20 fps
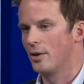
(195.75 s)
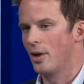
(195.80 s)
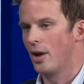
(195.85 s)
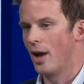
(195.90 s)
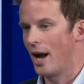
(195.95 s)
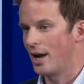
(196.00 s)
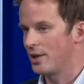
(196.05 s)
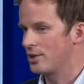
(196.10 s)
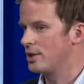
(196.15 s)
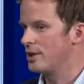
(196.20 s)

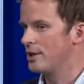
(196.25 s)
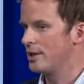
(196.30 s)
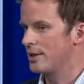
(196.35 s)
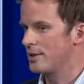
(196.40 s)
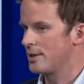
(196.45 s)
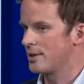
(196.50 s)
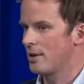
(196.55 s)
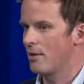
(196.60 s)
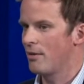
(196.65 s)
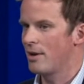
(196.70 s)
actually
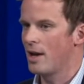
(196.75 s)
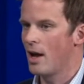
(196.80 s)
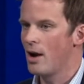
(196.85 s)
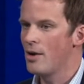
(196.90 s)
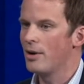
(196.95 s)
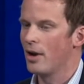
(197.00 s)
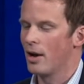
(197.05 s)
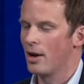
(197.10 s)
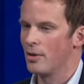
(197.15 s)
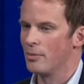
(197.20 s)
necessarily
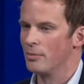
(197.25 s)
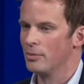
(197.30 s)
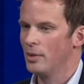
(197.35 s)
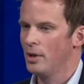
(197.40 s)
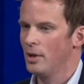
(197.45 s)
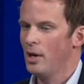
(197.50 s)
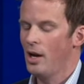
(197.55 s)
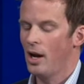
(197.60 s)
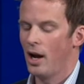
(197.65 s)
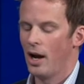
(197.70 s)
own a home,
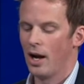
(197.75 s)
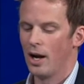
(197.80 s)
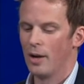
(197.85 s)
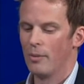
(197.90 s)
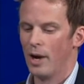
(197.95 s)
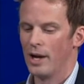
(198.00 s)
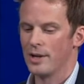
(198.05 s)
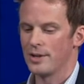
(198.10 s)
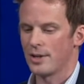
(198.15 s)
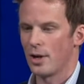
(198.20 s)

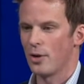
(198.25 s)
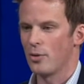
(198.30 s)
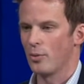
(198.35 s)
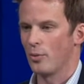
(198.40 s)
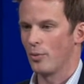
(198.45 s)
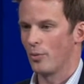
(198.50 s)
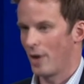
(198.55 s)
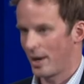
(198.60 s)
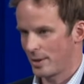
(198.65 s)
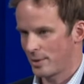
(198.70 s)
and so
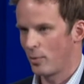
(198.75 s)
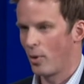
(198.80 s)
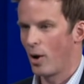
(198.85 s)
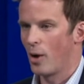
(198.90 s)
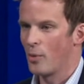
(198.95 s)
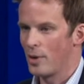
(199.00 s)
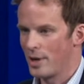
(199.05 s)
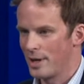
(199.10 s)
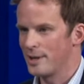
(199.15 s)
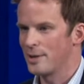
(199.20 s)
that's why
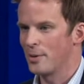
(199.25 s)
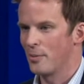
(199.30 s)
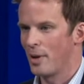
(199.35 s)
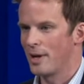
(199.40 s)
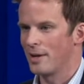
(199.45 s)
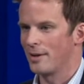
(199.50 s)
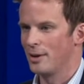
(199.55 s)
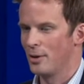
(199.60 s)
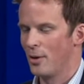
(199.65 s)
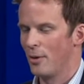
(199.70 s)
we need to
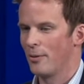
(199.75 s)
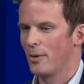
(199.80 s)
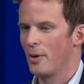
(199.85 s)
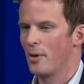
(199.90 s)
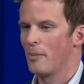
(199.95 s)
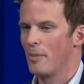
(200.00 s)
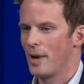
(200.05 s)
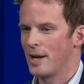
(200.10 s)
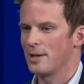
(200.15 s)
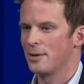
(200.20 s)
make the offer
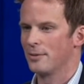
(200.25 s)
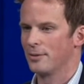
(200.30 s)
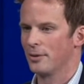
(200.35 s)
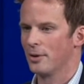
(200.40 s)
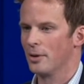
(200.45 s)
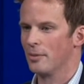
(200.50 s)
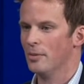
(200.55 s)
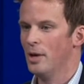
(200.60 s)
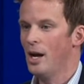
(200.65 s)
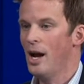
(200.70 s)
better for
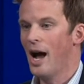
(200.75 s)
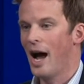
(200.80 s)
them.